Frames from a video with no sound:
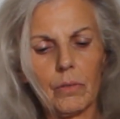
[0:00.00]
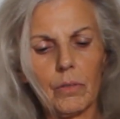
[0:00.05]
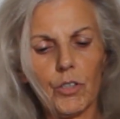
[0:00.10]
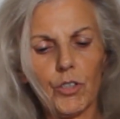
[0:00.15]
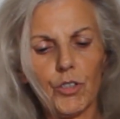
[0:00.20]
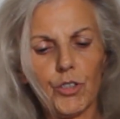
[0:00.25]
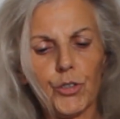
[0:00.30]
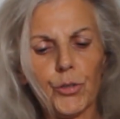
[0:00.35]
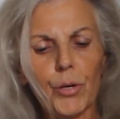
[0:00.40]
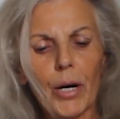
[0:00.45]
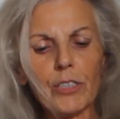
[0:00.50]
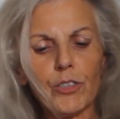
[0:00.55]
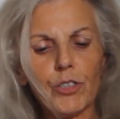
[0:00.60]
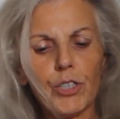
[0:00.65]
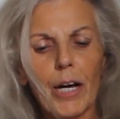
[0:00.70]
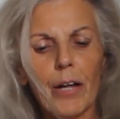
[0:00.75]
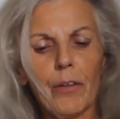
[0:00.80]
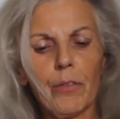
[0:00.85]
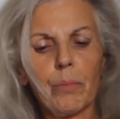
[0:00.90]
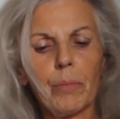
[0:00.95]
straight
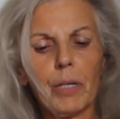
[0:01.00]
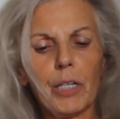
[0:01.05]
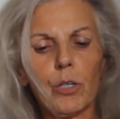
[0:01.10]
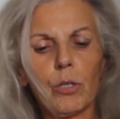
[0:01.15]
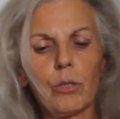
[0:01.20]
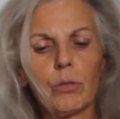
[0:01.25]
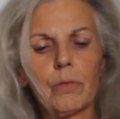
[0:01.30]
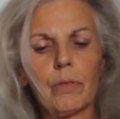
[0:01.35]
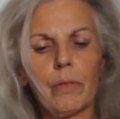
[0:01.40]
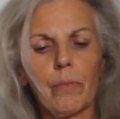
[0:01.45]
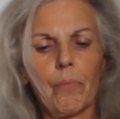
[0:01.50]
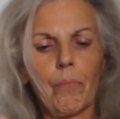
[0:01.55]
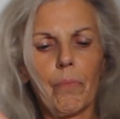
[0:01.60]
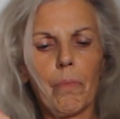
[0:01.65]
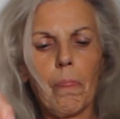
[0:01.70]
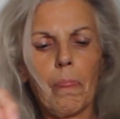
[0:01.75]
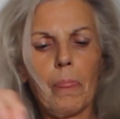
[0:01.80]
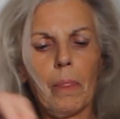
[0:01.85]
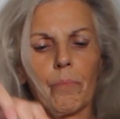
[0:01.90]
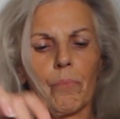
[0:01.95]
down the middle
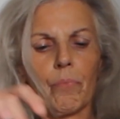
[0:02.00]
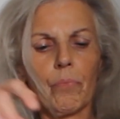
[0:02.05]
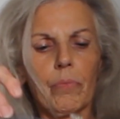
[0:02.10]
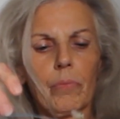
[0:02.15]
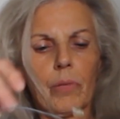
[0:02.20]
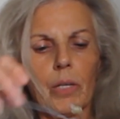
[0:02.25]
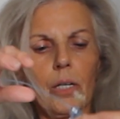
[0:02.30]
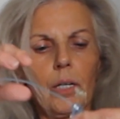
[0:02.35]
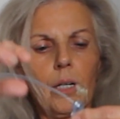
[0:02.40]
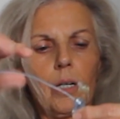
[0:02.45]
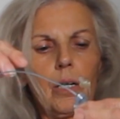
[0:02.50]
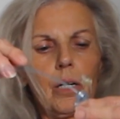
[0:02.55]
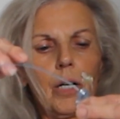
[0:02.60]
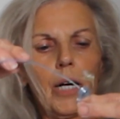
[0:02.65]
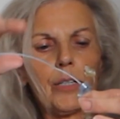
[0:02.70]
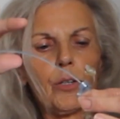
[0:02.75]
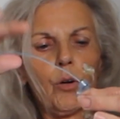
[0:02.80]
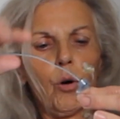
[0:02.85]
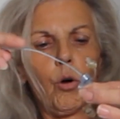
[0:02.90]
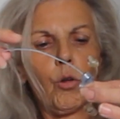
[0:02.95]

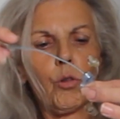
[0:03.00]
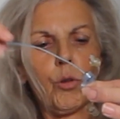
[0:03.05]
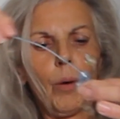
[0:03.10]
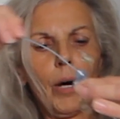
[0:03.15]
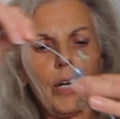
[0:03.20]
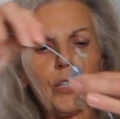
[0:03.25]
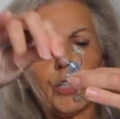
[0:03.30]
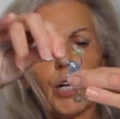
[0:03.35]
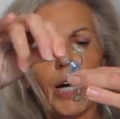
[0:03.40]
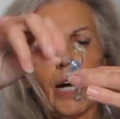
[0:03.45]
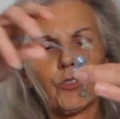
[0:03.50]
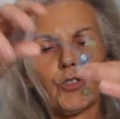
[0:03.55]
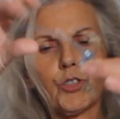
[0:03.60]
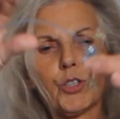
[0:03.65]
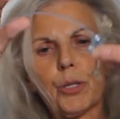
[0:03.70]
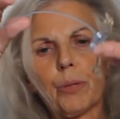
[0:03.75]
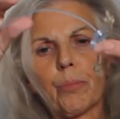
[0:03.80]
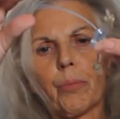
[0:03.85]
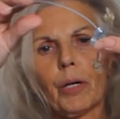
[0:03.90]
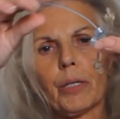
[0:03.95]
and all the way down
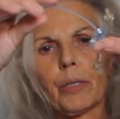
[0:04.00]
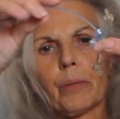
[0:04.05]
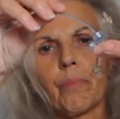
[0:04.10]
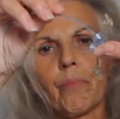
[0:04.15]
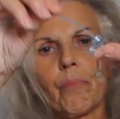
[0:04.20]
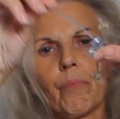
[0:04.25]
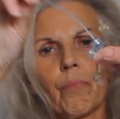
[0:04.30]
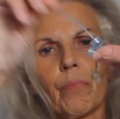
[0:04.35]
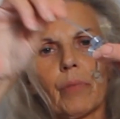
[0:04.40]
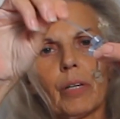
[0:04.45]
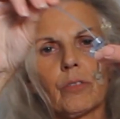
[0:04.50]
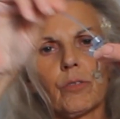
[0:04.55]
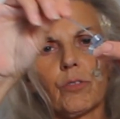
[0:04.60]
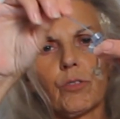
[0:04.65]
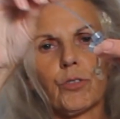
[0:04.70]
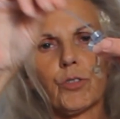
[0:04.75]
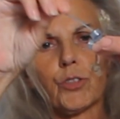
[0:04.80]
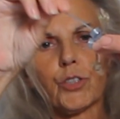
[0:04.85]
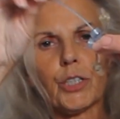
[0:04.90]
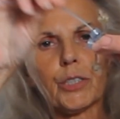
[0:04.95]
to the bottom
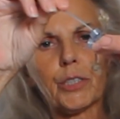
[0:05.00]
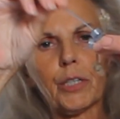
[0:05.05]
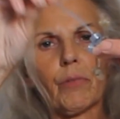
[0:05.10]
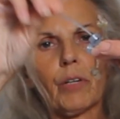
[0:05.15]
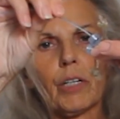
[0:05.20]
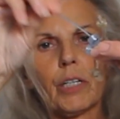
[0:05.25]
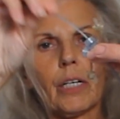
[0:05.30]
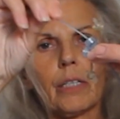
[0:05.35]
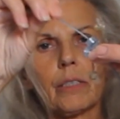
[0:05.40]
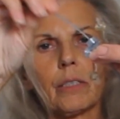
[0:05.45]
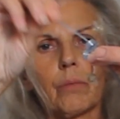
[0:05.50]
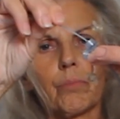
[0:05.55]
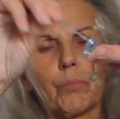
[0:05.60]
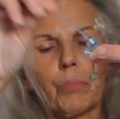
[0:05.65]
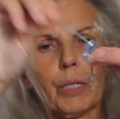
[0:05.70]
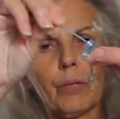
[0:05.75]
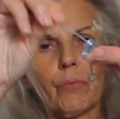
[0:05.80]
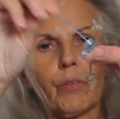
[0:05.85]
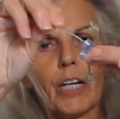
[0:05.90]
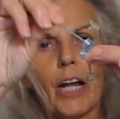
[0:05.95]
to give it a
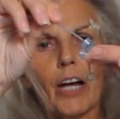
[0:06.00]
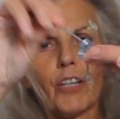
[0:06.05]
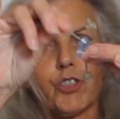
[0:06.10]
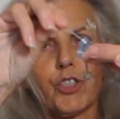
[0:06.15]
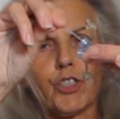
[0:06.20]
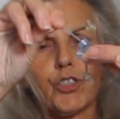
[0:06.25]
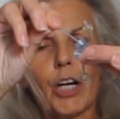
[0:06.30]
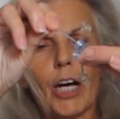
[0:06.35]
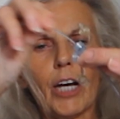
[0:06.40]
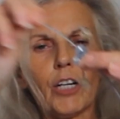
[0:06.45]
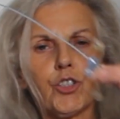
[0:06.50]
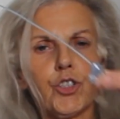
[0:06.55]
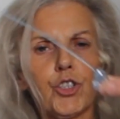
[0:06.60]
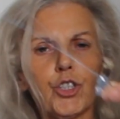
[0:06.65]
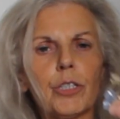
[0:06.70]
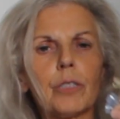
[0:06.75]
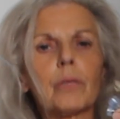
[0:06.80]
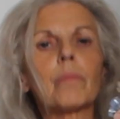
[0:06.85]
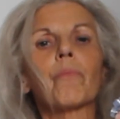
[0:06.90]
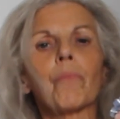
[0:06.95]
bit of an
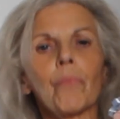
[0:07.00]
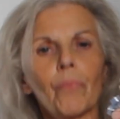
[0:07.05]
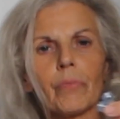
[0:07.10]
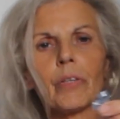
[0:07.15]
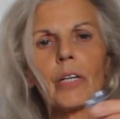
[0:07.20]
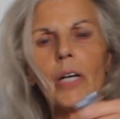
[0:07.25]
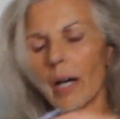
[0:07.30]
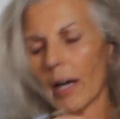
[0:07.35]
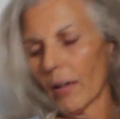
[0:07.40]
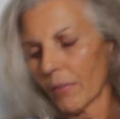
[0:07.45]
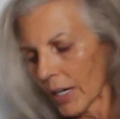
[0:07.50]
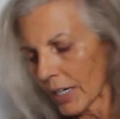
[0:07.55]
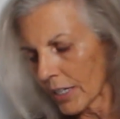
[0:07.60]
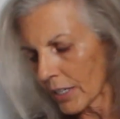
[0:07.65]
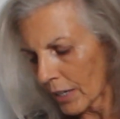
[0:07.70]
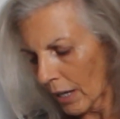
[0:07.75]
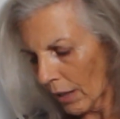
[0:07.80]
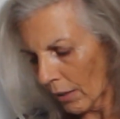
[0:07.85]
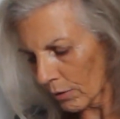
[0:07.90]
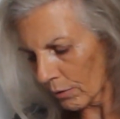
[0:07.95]
agitation and then
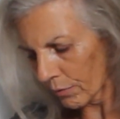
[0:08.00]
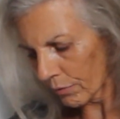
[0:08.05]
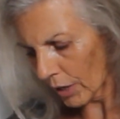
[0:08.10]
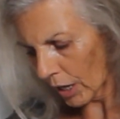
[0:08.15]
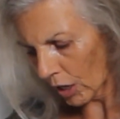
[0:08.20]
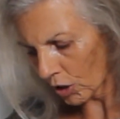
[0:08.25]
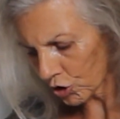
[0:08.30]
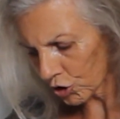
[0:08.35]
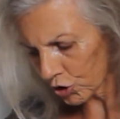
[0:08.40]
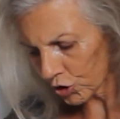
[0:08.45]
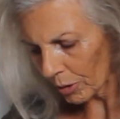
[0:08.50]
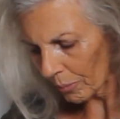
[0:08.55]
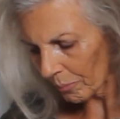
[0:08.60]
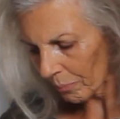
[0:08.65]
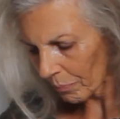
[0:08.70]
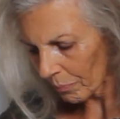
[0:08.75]
another flush.